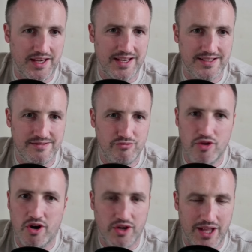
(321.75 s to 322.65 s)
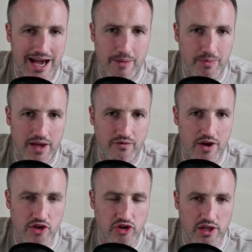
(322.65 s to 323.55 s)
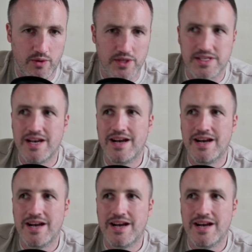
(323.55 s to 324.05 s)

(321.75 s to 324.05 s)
is not going to happen here for Adrien Lewis.